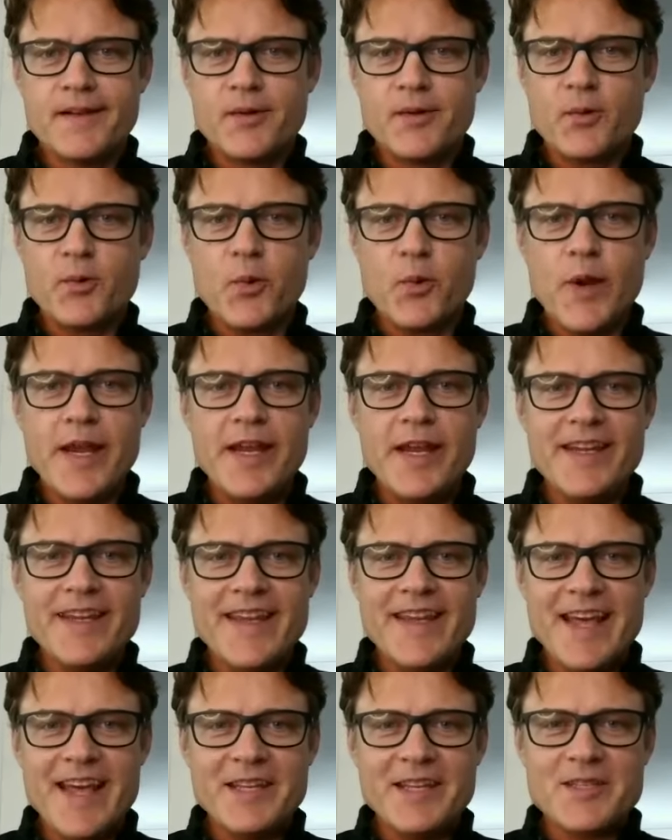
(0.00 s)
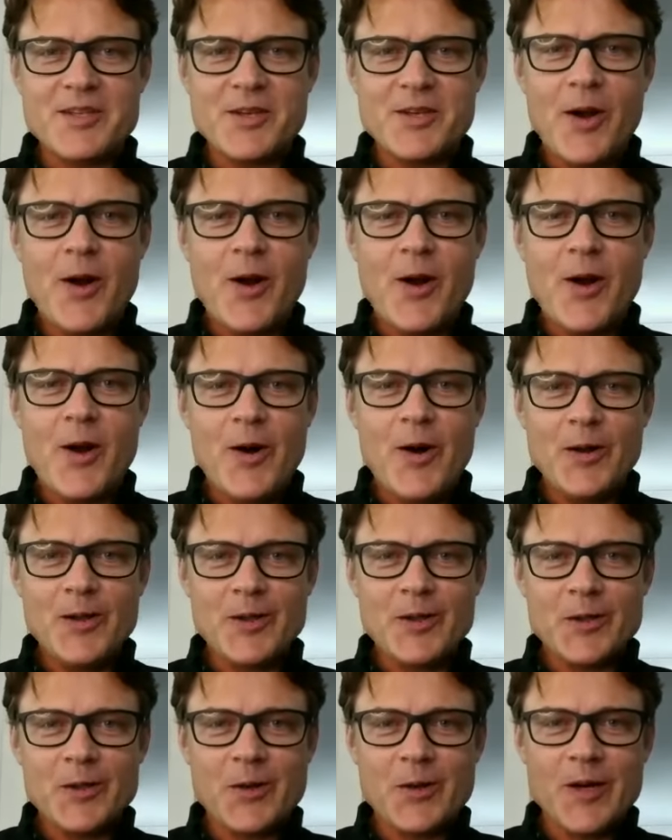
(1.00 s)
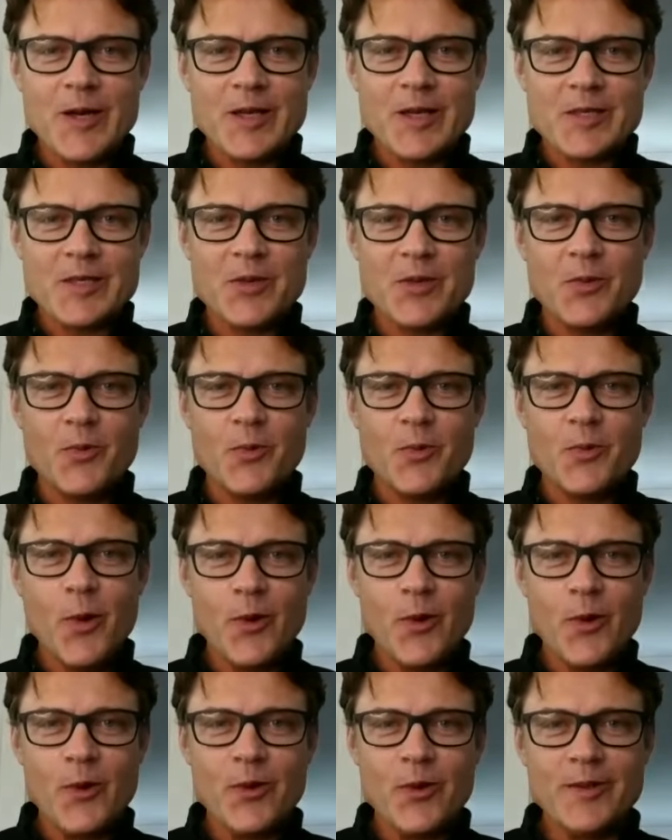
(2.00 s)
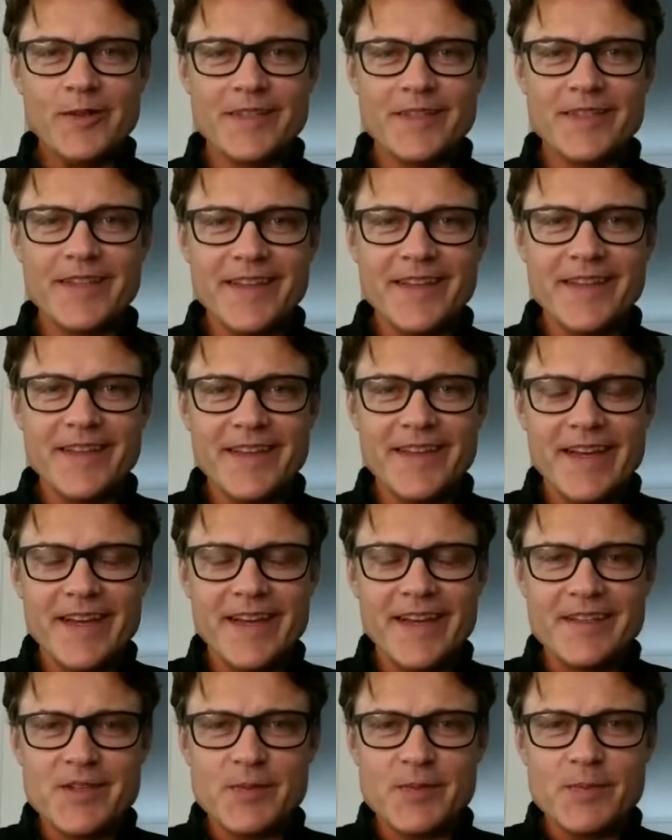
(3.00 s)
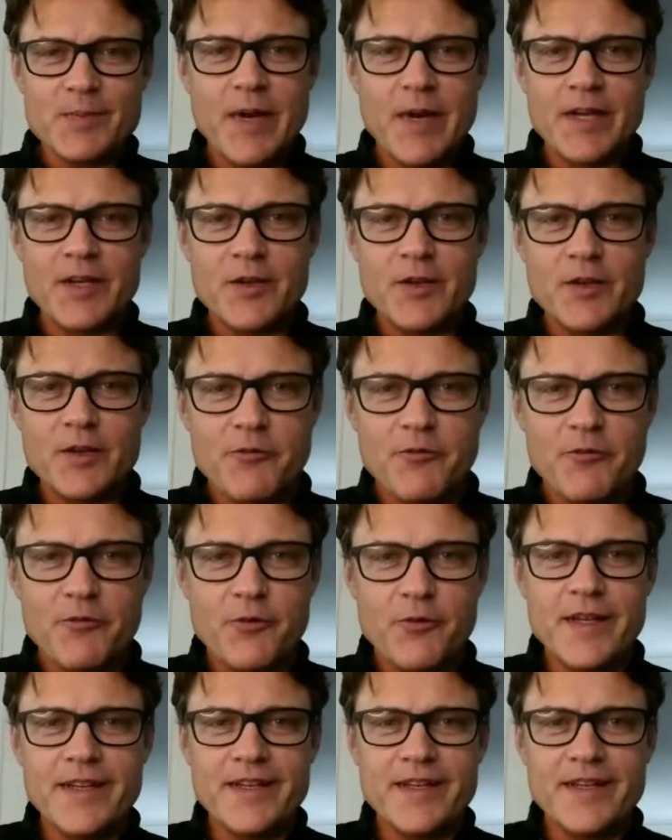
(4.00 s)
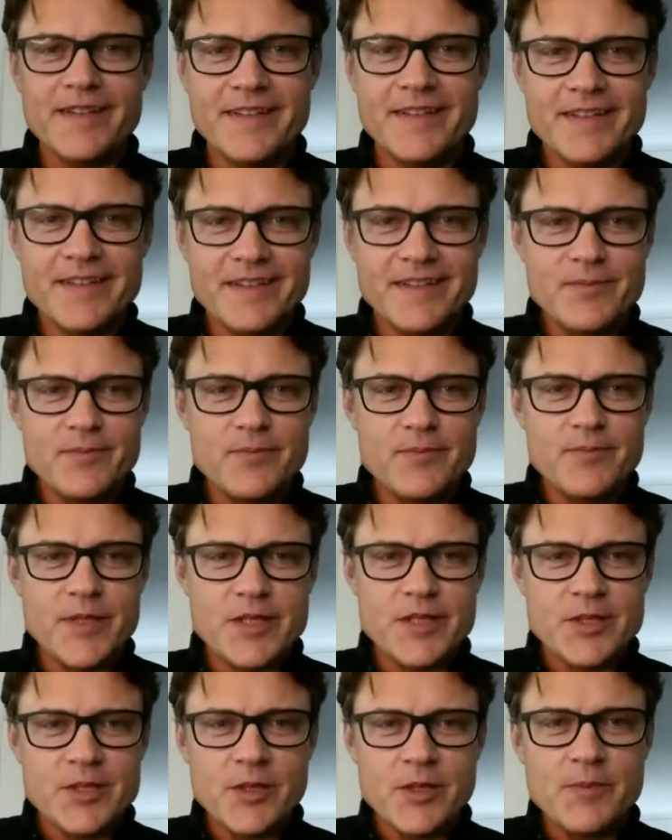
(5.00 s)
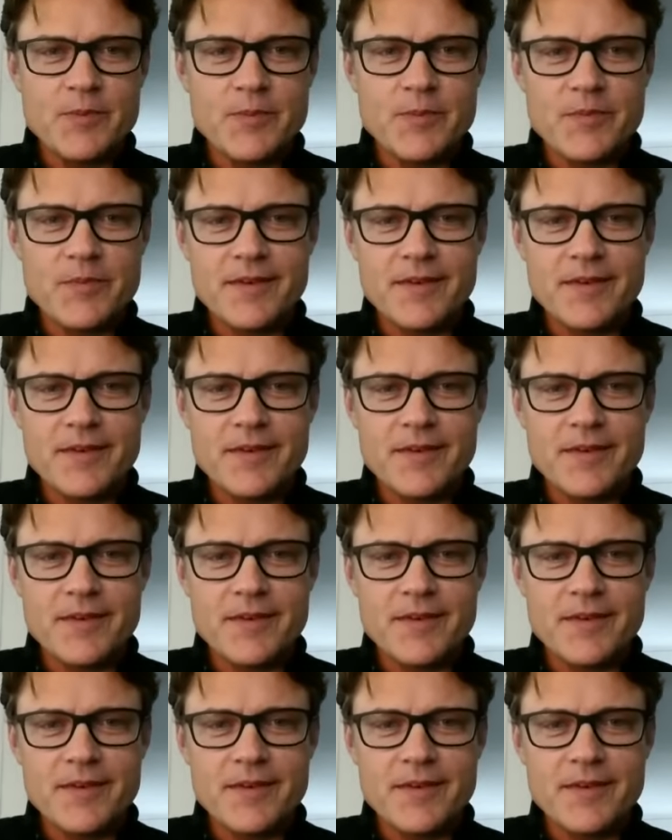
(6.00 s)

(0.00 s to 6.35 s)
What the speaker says: radiates all across the world. And that is my good friend, Bishop